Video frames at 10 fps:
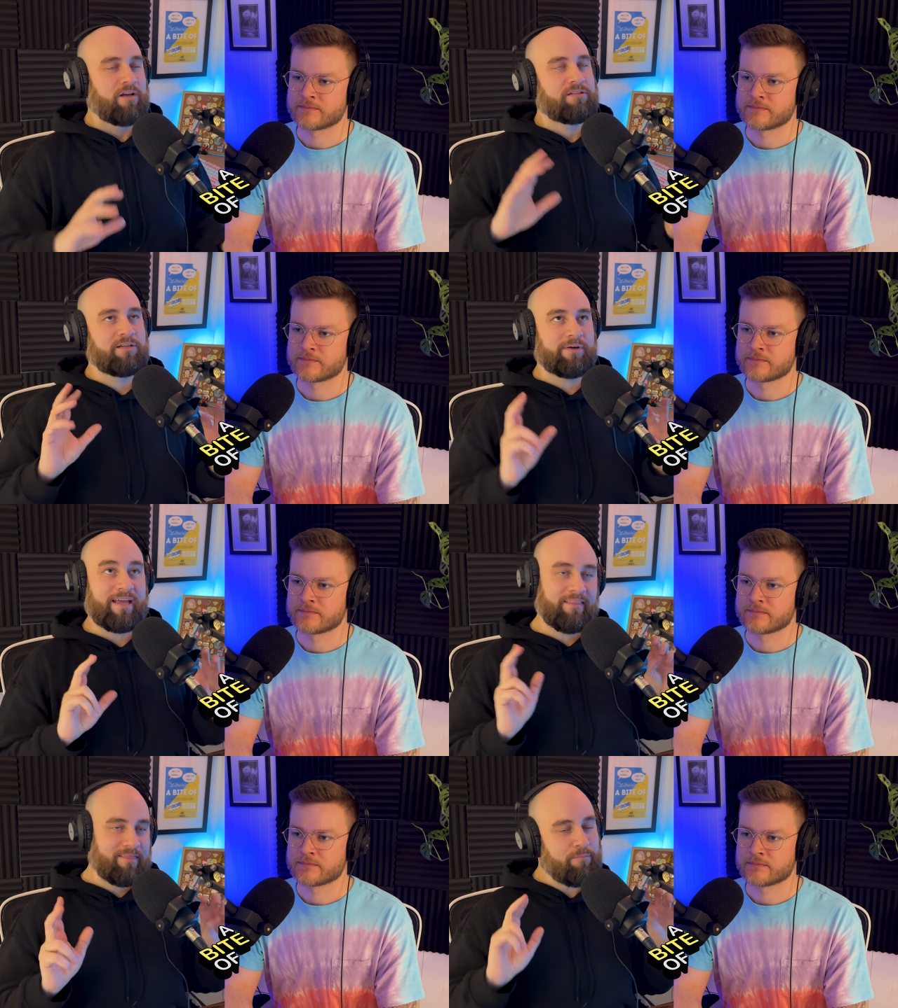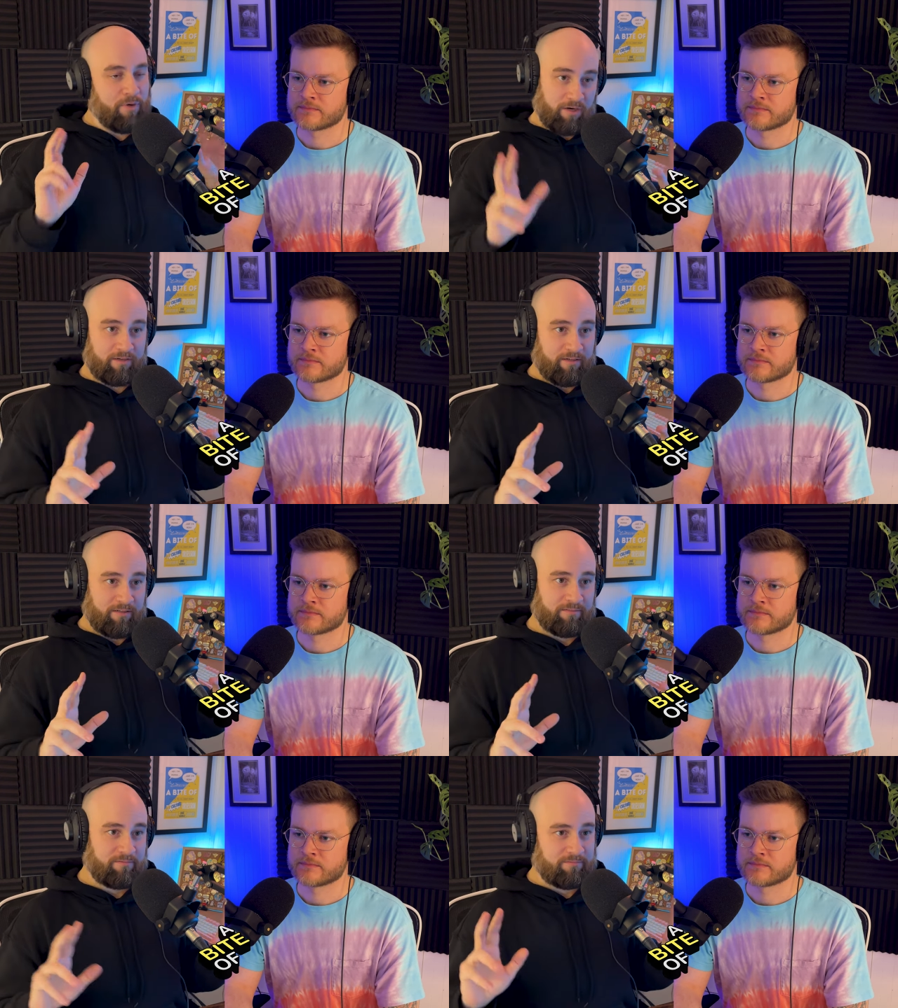Speaker 1: So in the book,
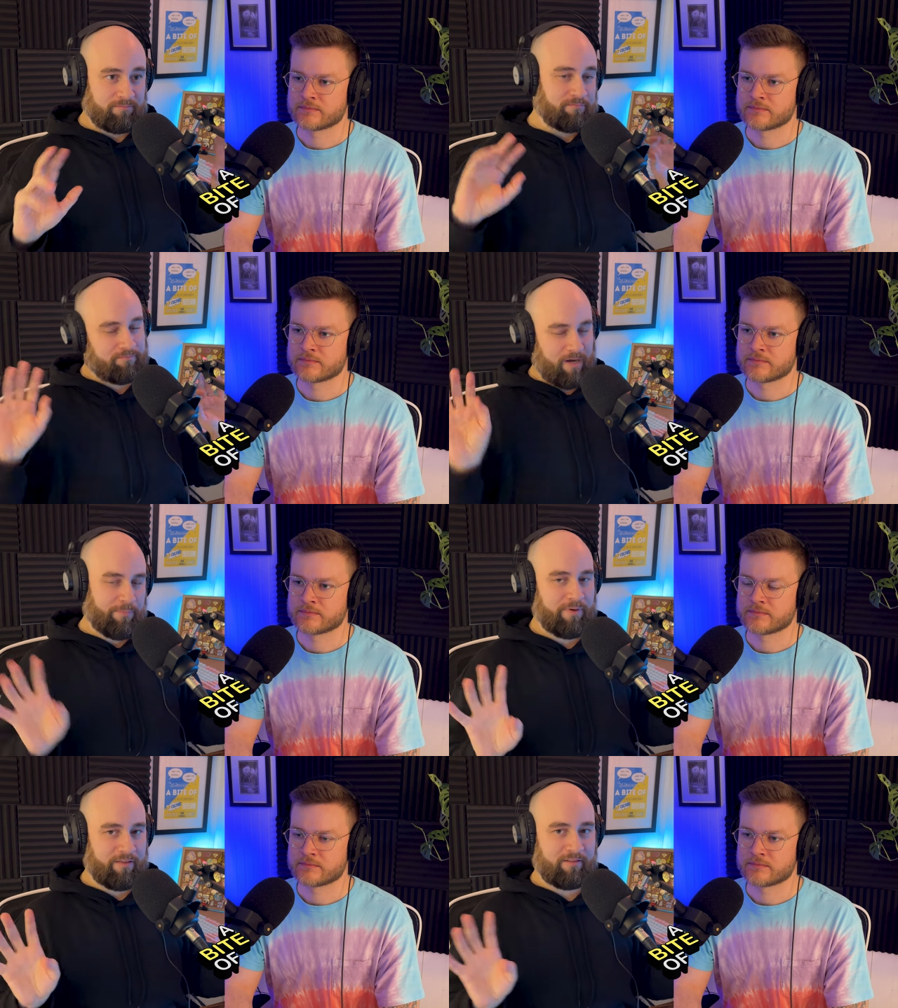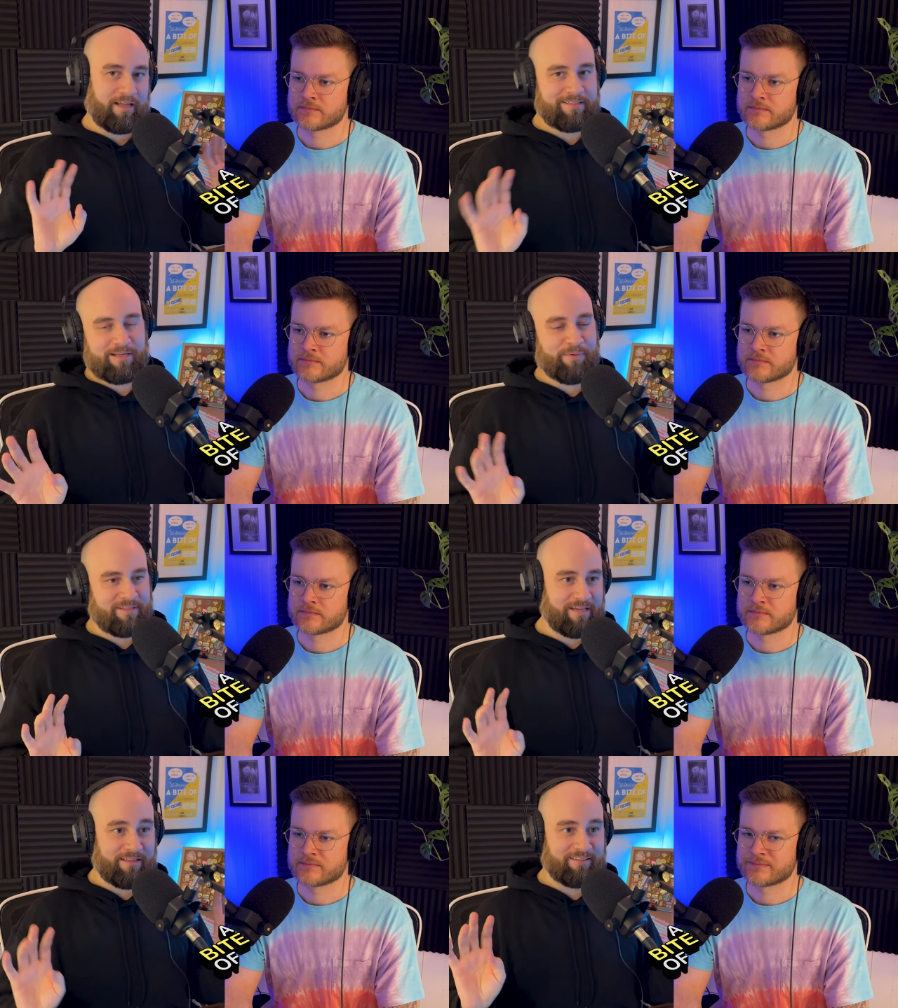might be the last time I
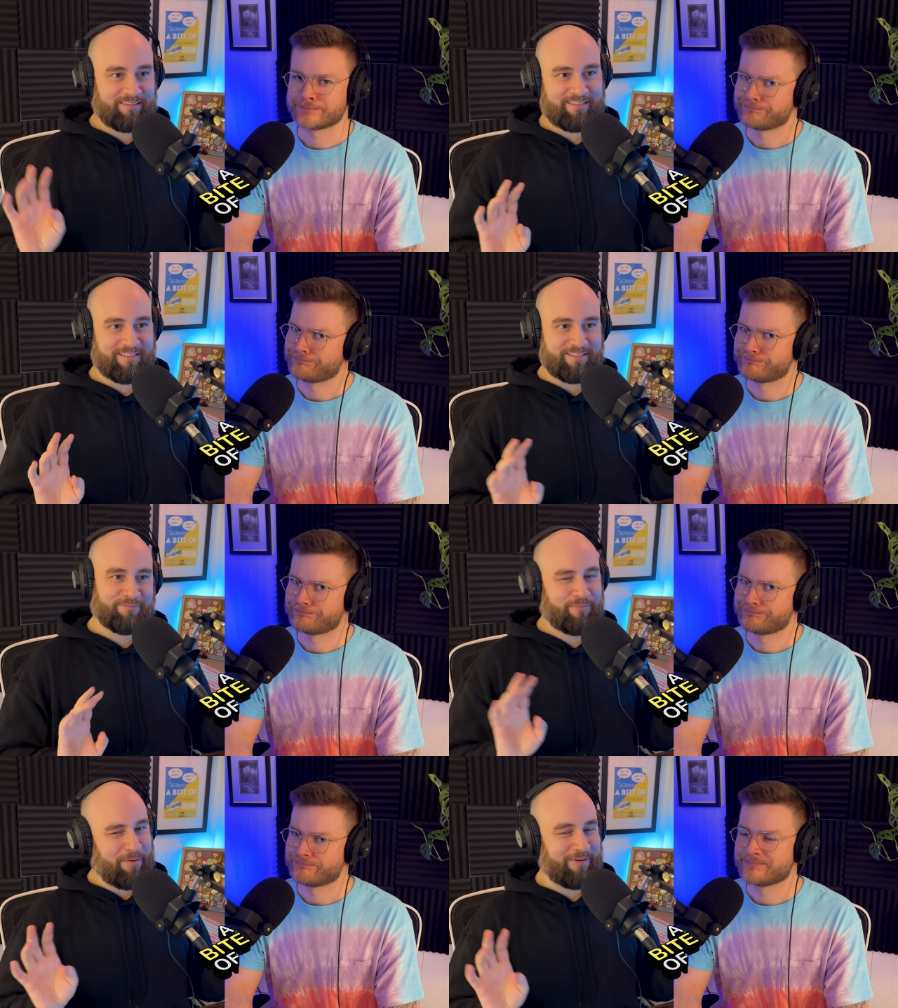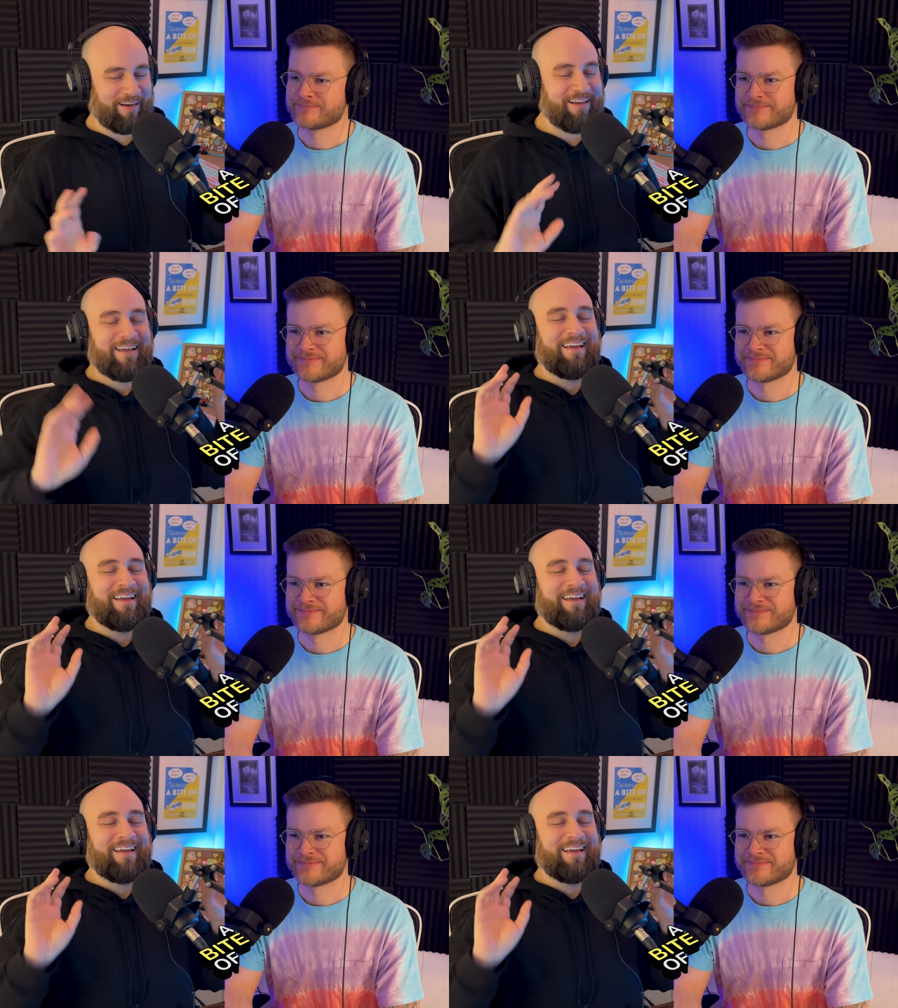say that this season, probably not.